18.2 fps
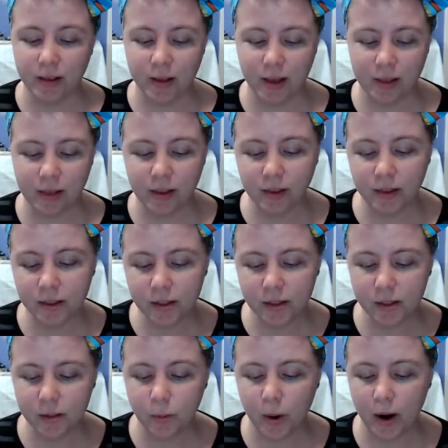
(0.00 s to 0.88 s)
And
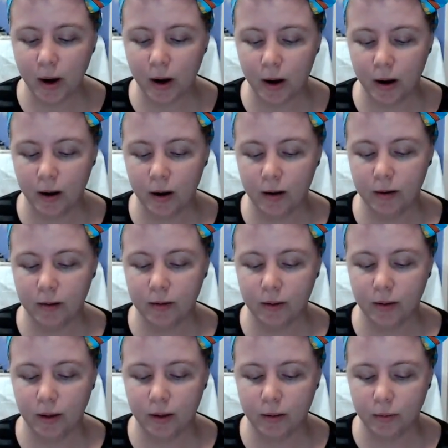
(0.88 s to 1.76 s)
I think this is
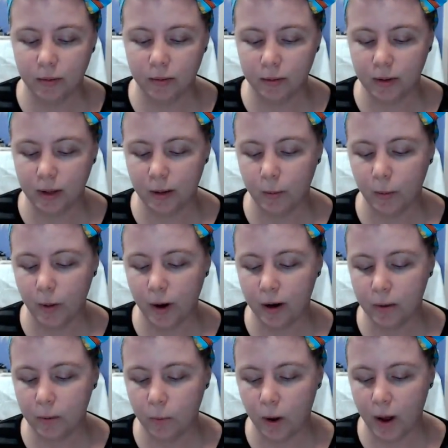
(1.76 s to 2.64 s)
where and
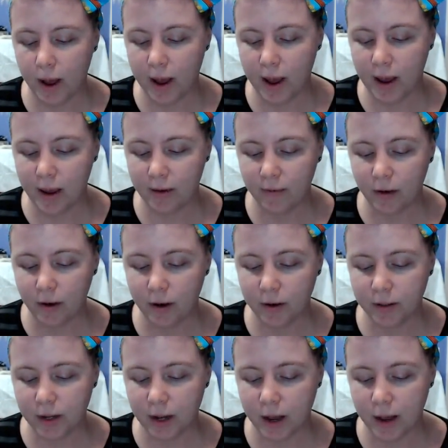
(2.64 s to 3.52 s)
why I
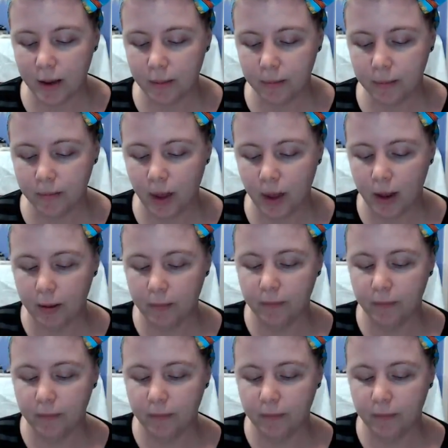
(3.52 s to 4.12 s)
have a hard time